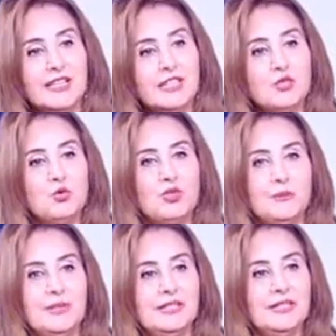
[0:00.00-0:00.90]
as a social
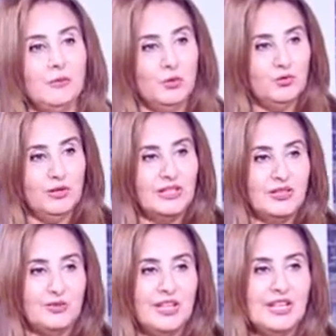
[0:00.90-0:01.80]
media
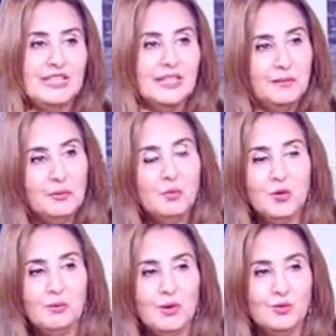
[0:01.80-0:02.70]
moderator. Tell me more
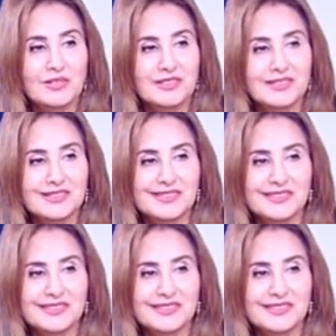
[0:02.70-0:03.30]
about this.